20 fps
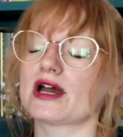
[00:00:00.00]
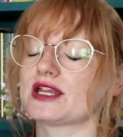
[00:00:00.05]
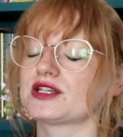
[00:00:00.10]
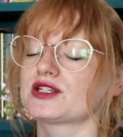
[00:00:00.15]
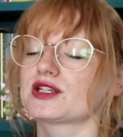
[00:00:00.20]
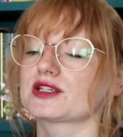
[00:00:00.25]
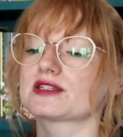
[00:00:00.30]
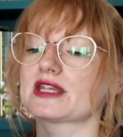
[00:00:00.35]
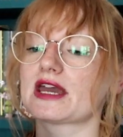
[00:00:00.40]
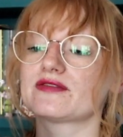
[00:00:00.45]
and
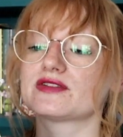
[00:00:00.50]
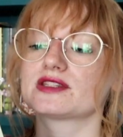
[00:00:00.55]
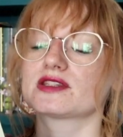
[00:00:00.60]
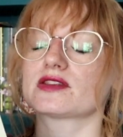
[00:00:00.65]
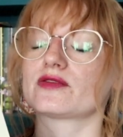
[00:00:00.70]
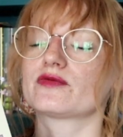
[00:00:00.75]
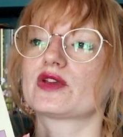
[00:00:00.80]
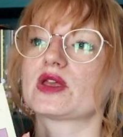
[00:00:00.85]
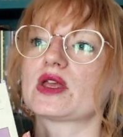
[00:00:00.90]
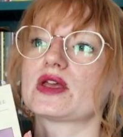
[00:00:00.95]
just having
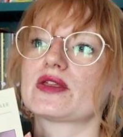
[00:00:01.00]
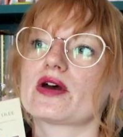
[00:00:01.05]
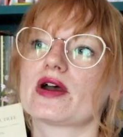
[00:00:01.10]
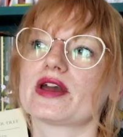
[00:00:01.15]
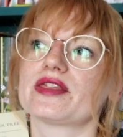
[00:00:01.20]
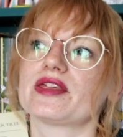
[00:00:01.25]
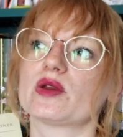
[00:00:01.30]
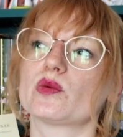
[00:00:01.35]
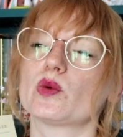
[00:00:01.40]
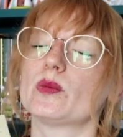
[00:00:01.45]
something that
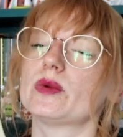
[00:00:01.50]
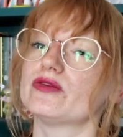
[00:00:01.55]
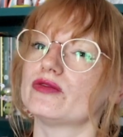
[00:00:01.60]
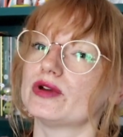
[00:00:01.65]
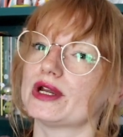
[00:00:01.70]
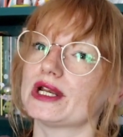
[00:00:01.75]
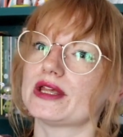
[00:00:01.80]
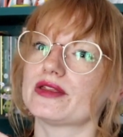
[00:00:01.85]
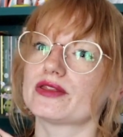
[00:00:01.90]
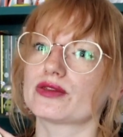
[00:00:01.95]
I think will be
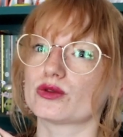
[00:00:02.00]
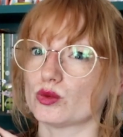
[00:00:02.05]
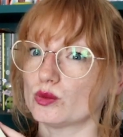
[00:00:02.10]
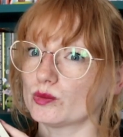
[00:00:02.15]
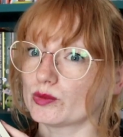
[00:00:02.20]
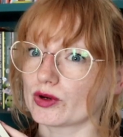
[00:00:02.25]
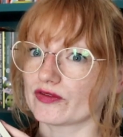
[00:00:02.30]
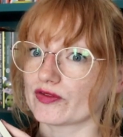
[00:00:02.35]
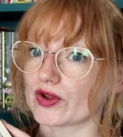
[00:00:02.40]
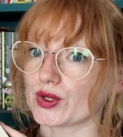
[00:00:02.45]
really
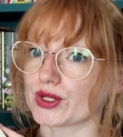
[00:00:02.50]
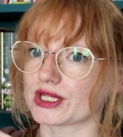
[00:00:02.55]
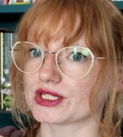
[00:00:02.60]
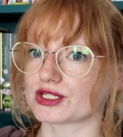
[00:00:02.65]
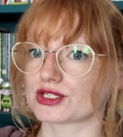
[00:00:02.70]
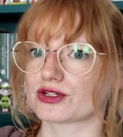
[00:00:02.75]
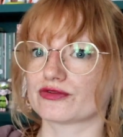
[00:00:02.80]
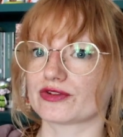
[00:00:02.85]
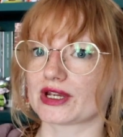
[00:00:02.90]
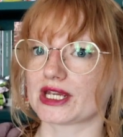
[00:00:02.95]

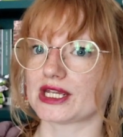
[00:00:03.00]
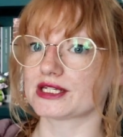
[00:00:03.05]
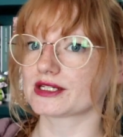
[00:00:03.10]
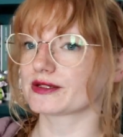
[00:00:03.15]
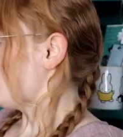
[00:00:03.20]
thought-provoking to read.